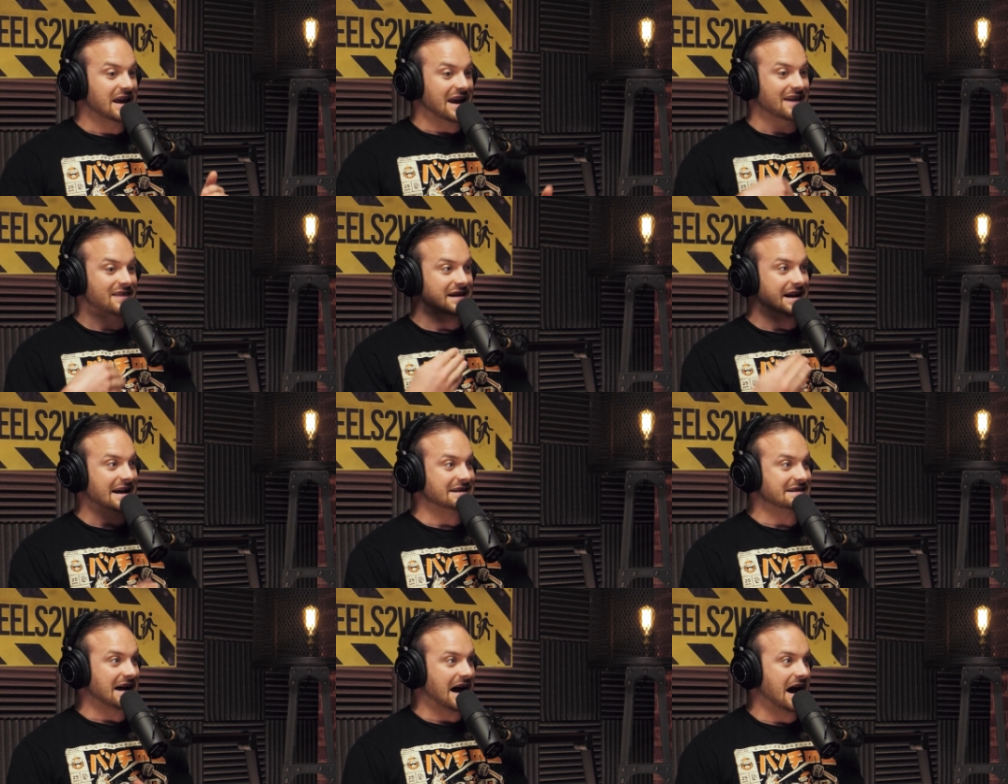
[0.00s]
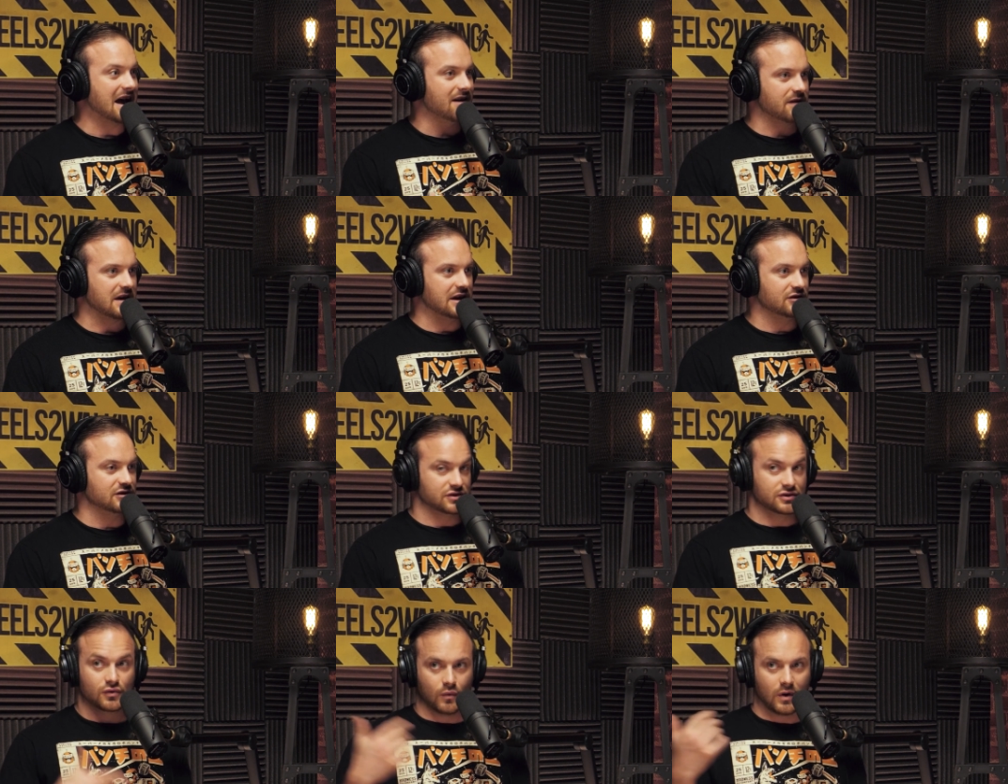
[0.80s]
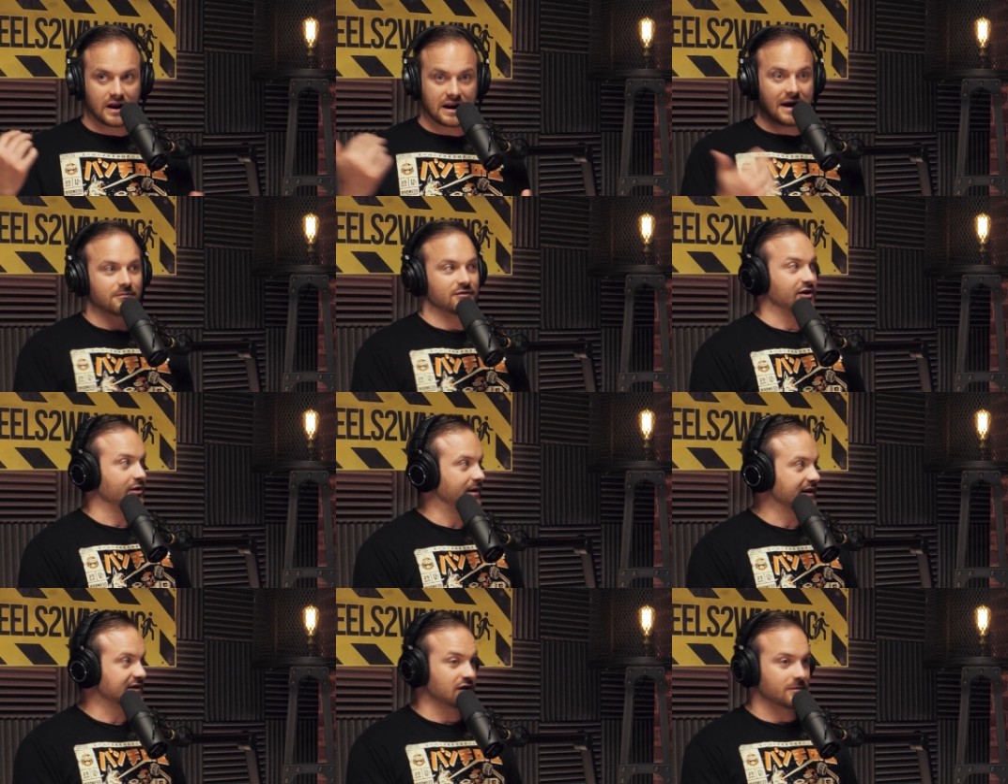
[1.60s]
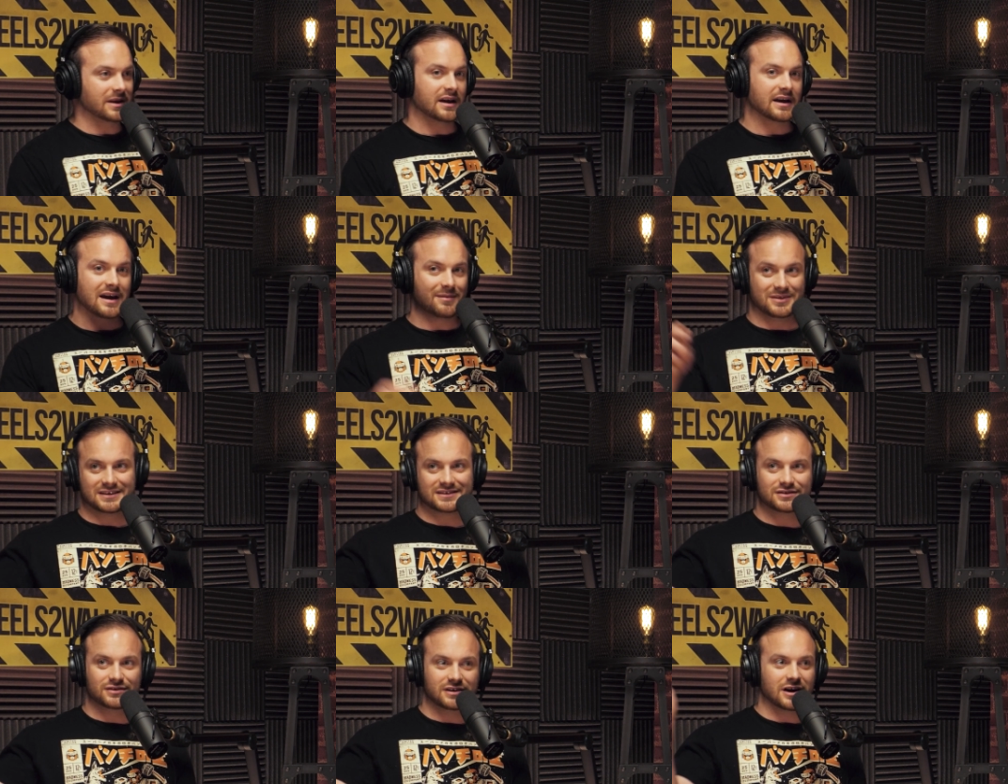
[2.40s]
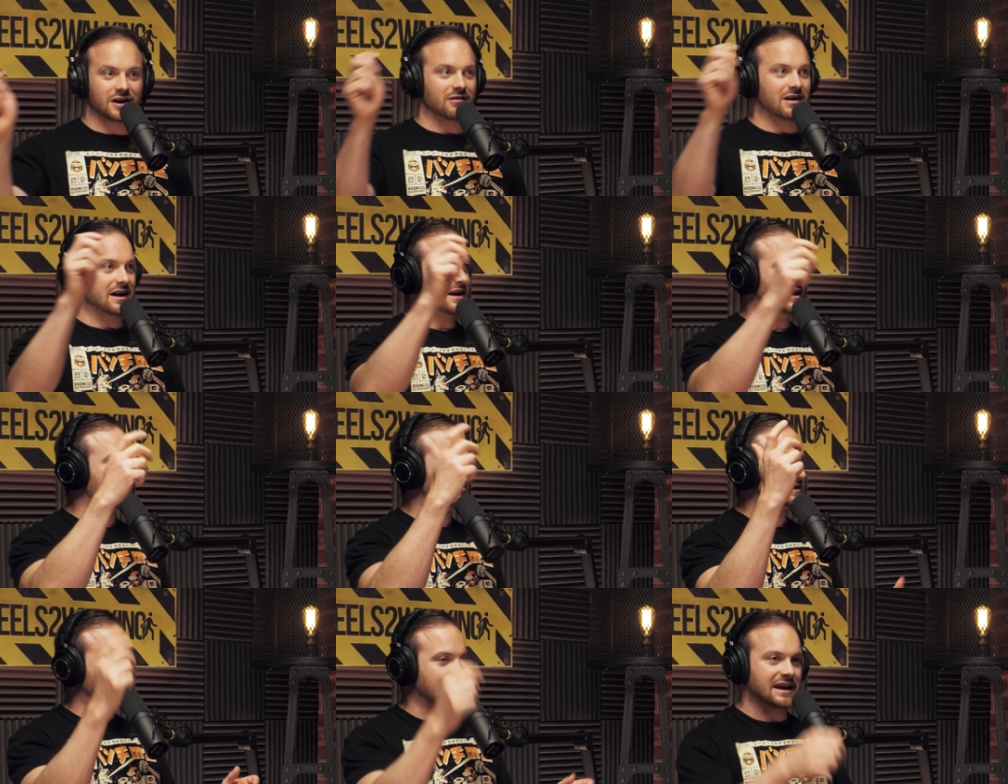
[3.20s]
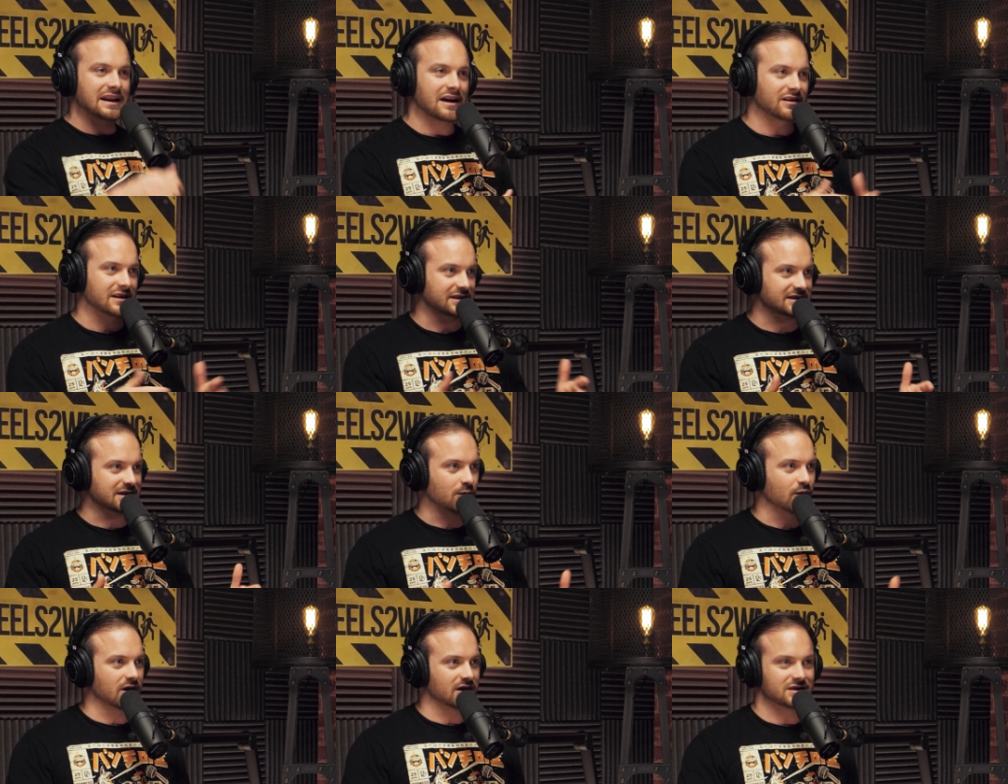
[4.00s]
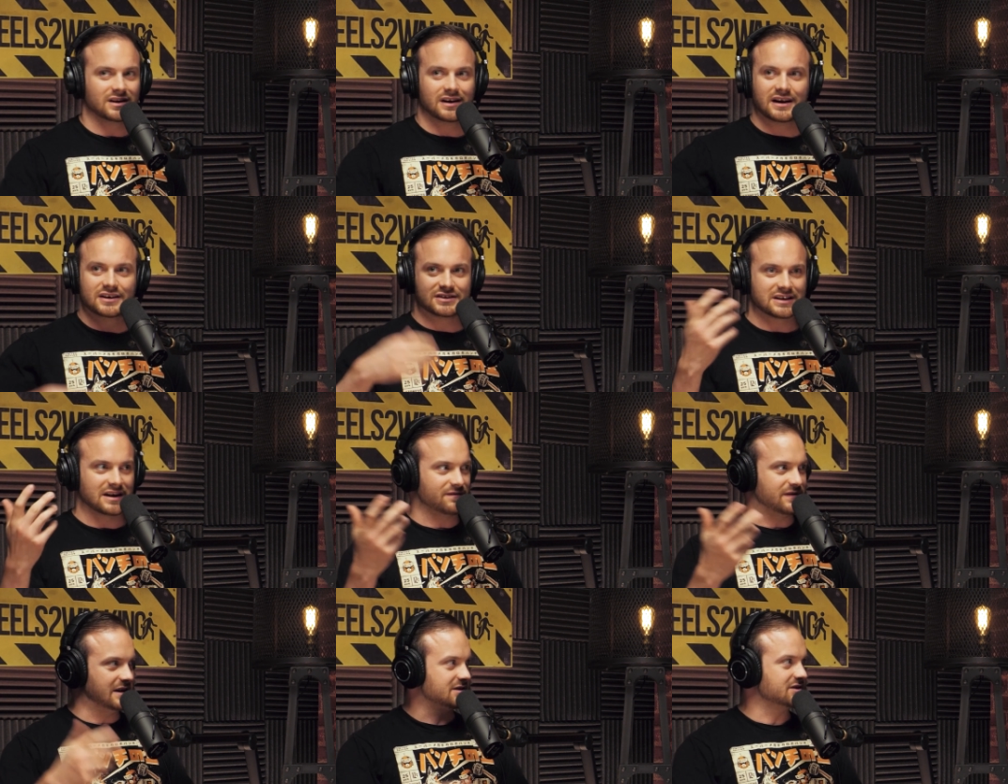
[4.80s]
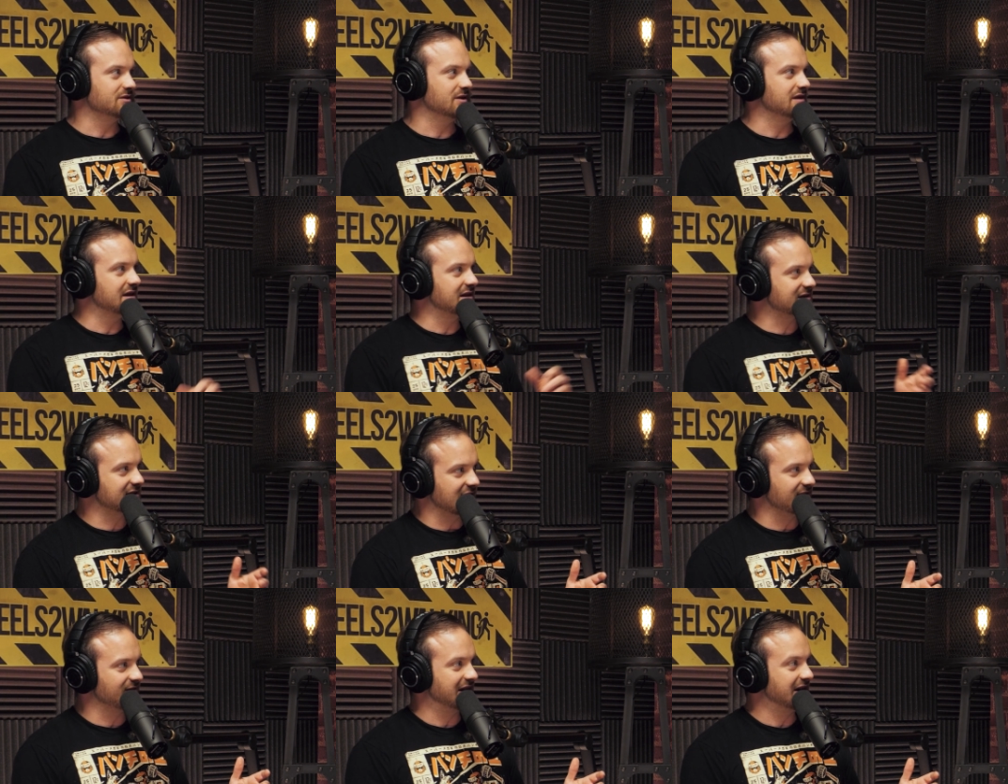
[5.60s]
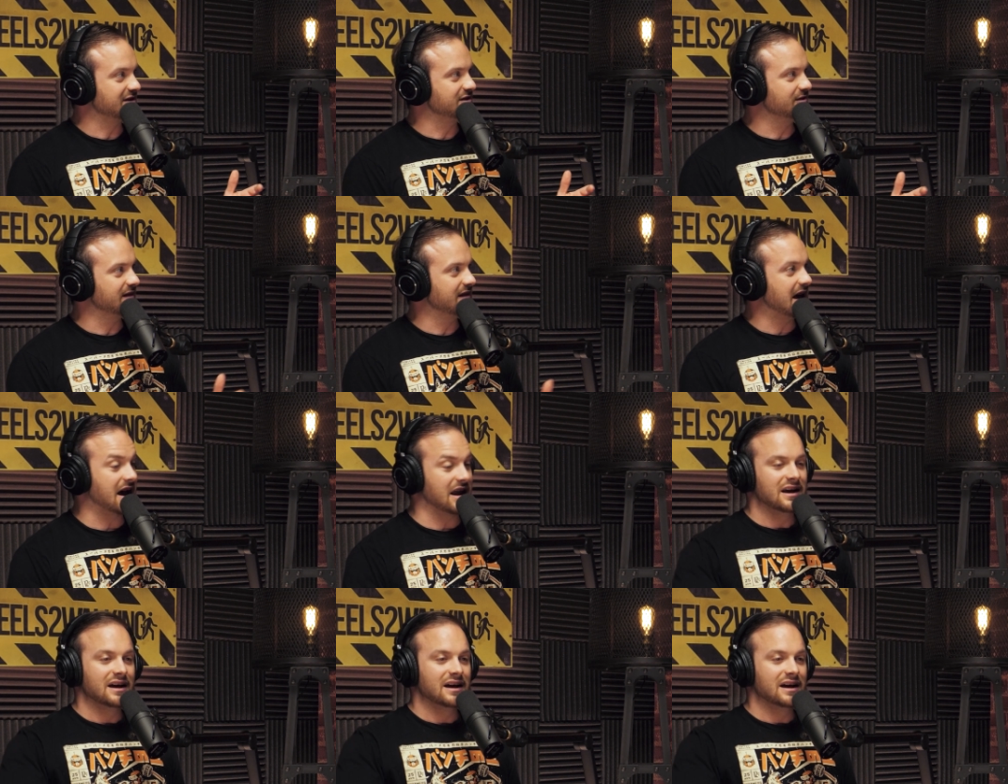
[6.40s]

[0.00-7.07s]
And then I dive into what I'm doing. So I'll be like, I'm in the studio right now, just hanging out, getting some work done. I just got finished doing this, got finished doing that.